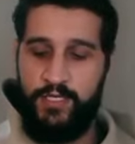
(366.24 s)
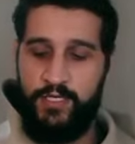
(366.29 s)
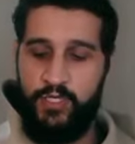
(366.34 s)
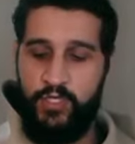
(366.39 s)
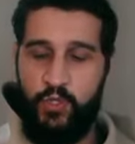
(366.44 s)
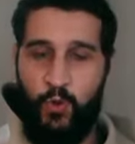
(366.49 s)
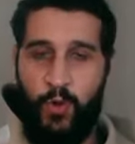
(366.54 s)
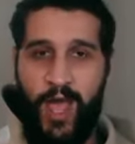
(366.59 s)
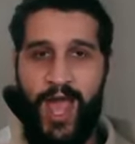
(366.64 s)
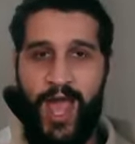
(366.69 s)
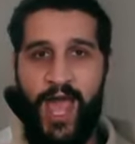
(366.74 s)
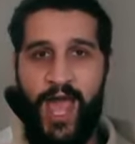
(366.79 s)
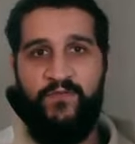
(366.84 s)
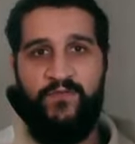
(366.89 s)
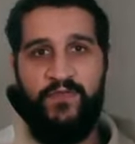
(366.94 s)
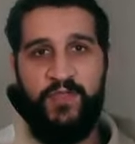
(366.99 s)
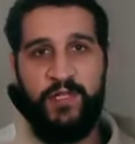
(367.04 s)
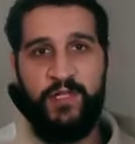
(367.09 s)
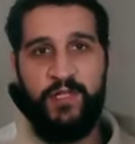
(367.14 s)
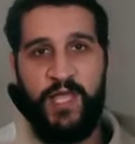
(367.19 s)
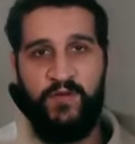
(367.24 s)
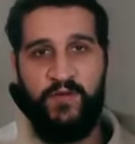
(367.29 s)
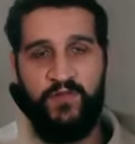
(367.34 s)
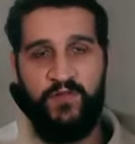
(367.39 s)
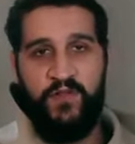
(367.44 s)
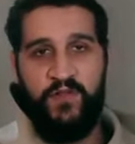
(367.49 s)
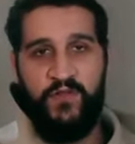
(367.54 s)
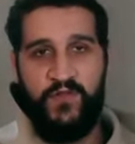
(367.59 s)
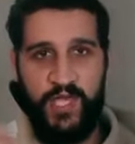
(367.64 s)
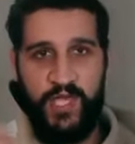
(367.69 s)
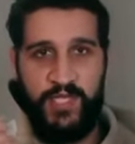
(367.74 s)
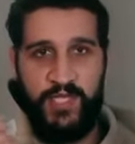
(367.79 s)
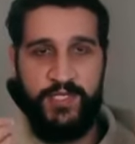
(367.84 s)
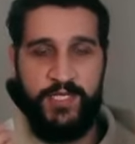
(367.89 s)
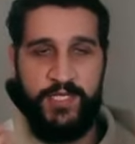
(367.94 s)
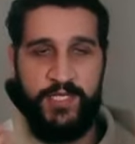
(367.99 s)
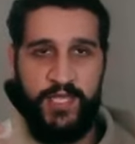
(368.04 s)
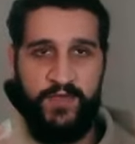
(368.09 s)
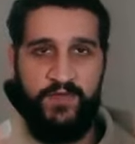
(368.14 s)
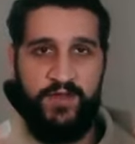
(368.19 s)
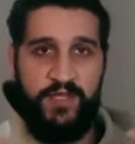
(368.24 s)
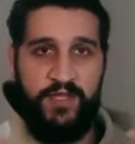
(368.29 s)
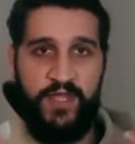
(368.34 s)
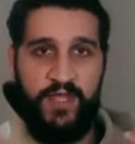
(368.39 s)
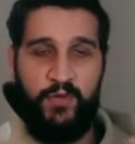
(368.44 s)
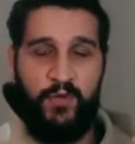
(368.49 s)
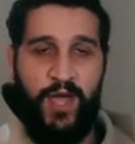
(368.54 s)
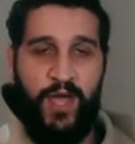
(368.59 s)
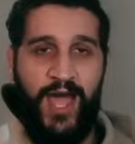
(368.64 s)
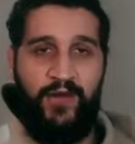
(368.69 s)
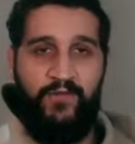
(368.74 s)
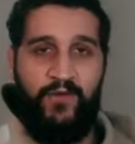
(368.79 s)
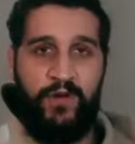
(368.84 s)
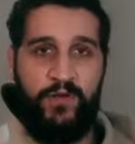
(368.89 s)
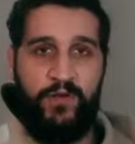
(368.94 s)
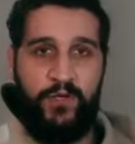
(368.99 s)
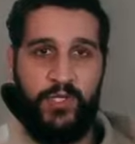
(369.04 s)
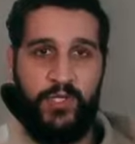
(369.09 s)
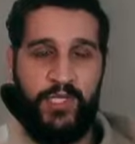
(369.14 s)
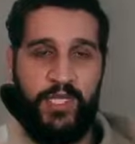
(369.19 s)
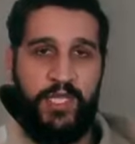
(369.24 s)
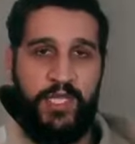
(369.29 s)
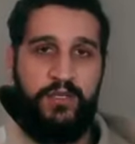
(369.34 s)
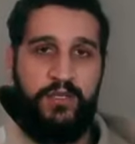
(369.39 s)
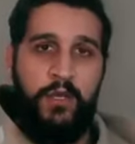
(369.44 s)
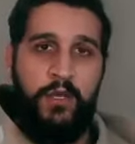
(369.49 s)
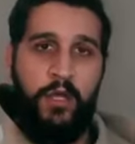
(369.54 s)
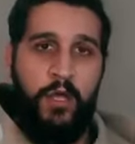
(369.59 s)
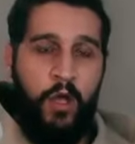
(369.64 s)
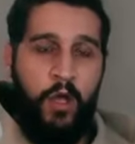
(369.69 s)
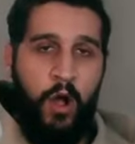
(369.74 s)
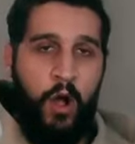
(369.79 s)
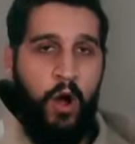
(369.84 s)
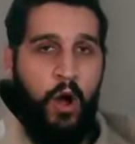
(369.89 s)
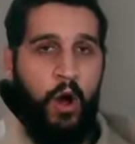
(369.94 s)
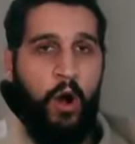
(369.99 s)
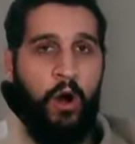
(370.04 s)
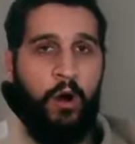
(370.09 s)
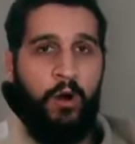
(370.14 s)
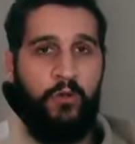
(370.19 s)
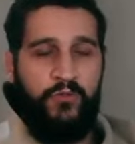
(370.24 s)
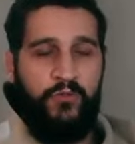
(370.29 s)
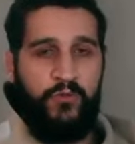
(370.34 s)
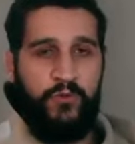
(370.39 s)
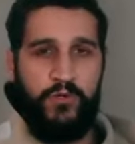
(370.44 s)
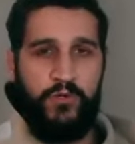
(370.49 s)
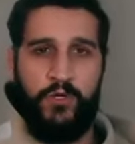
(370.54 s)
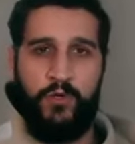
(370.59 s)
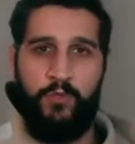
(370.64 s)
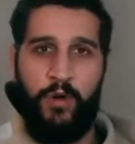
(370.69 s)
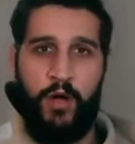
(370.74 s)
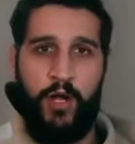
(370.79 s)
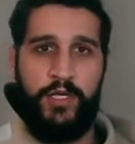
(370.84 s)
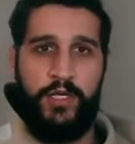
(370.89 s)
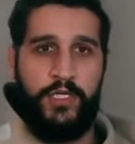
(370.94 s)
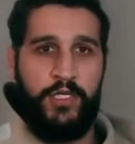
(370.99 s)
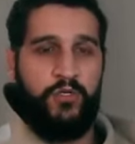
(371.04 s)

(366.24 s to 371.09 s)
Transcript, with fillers: You have the level of sensitivity that you have on your skin all through your body.